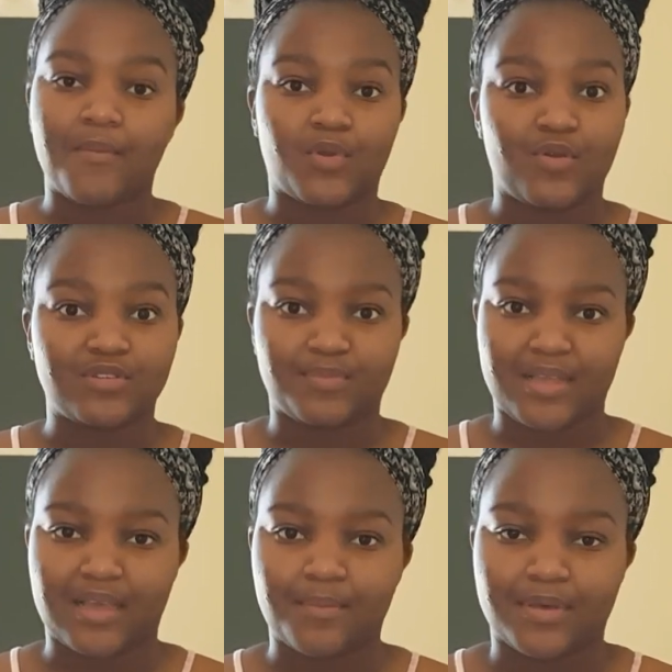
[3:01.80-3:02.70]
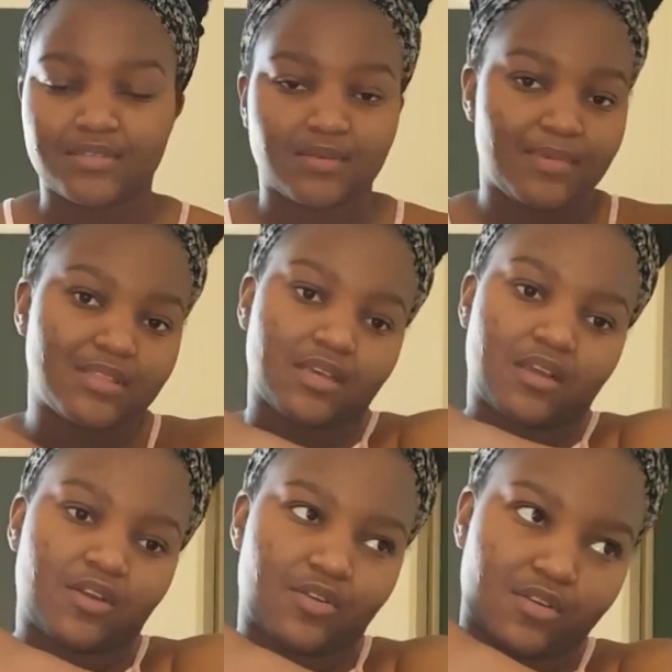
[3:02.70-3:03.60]
I'm going to main campus to meet the
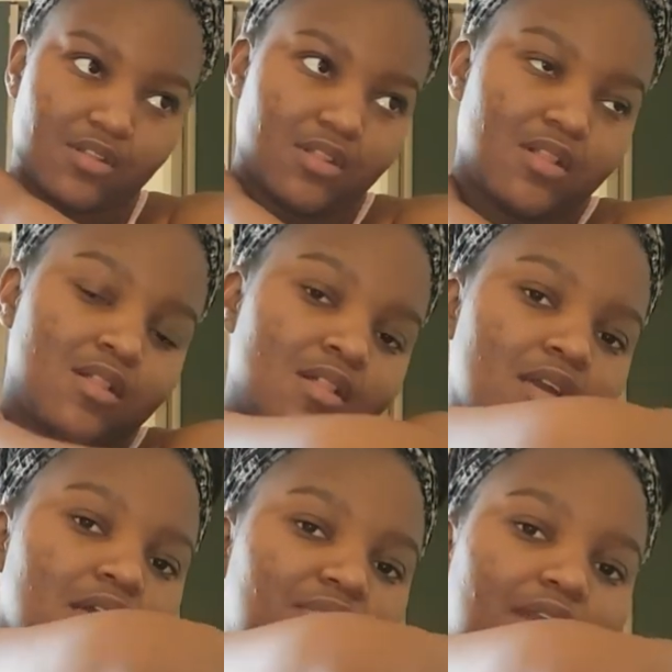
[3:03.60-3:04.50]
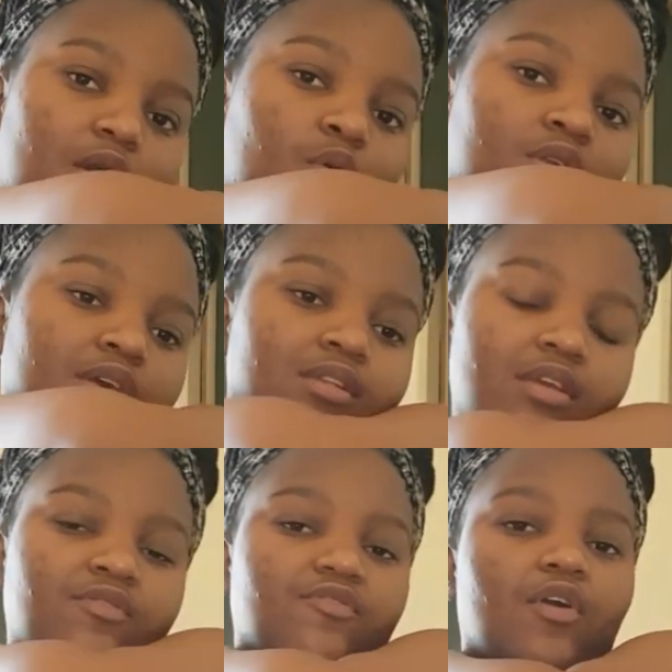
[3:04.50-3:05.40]
girl that I ordered
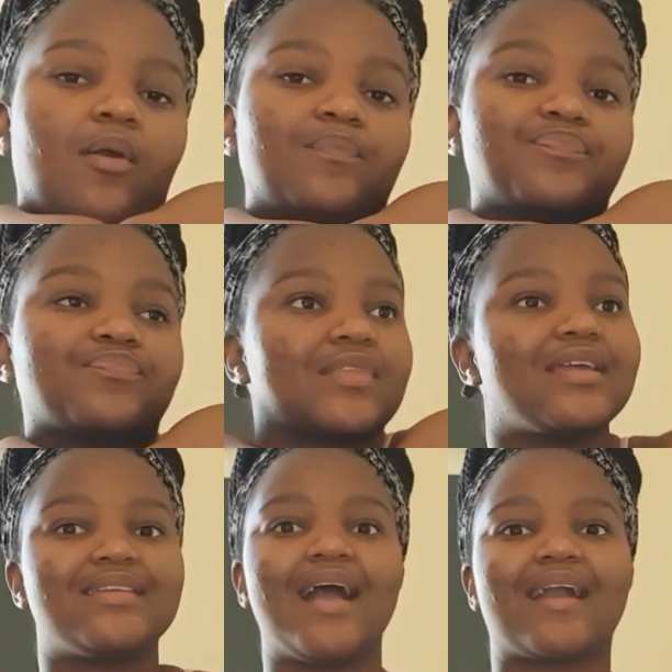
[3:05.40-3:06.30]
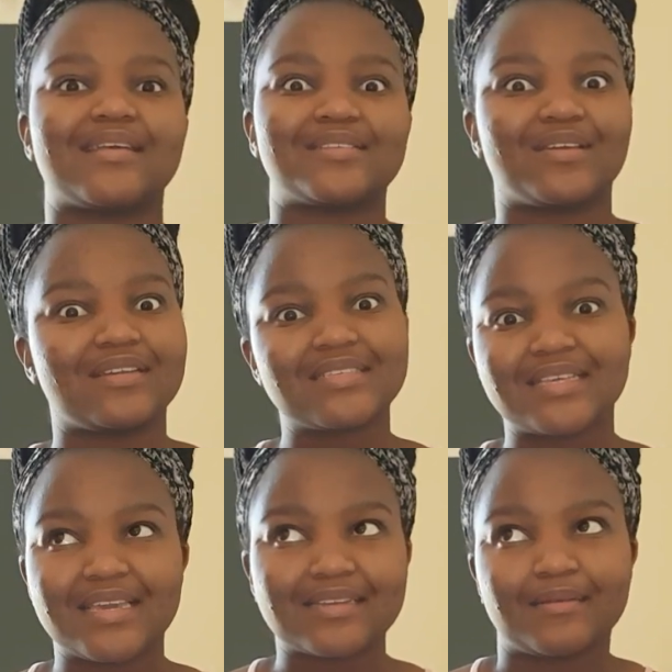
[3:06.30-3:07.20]
it from. And yeah guys, you can
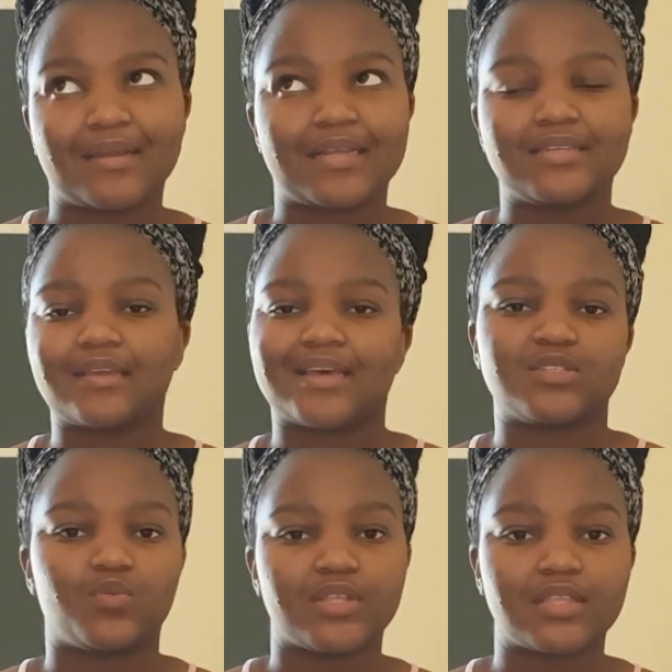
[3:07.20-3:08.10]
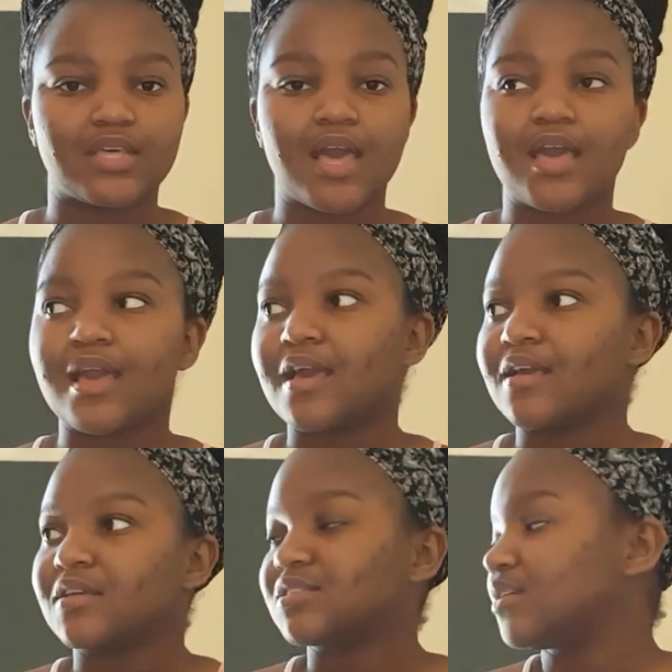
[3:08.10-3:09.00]
see it, and I'm gonna take guys with.
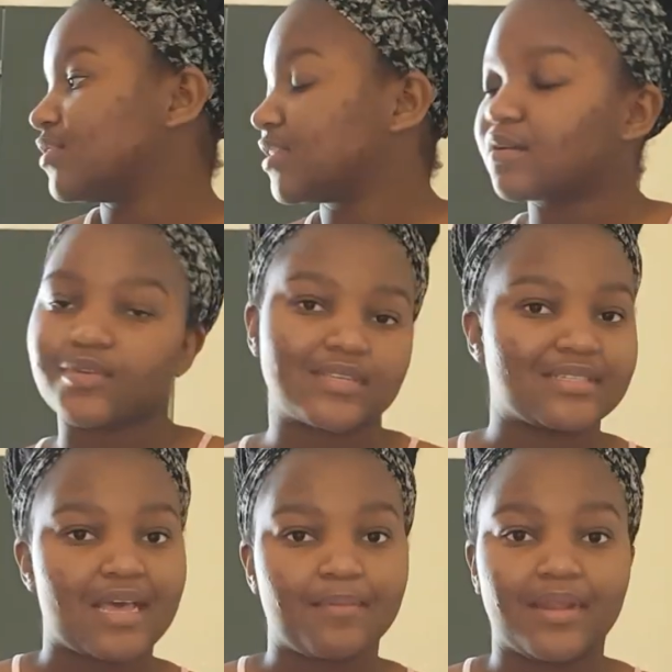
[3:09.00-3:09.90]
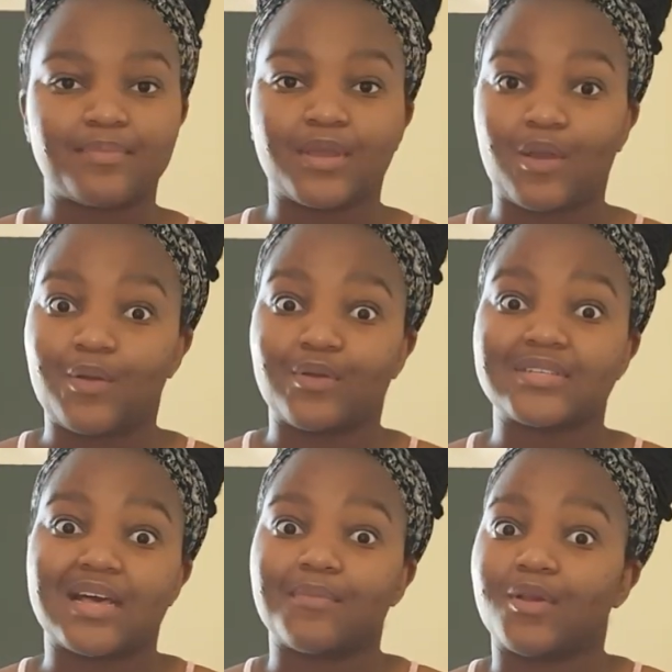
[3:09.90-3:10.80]
So without wasting time, let me go,
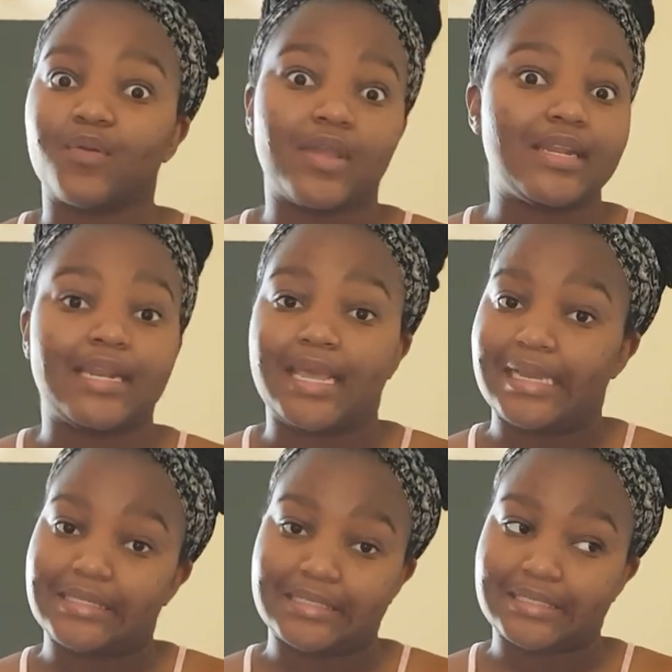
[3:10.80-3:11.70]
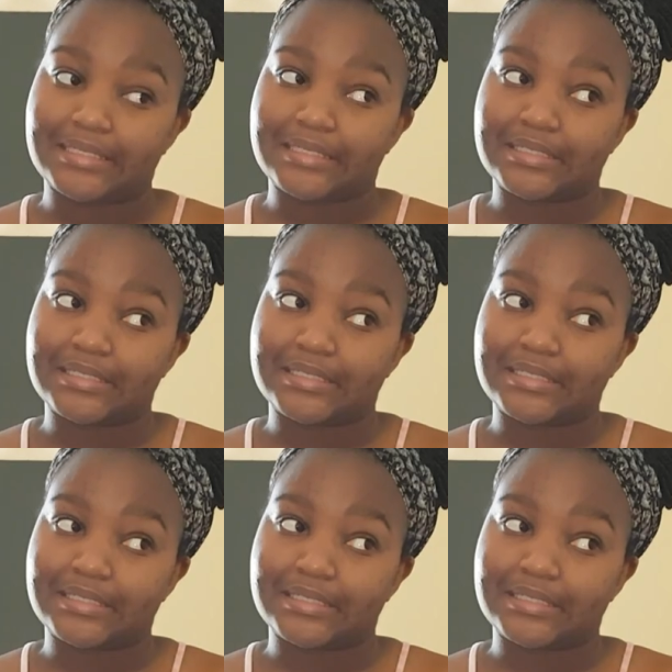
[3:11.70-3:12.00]
because I'm already late.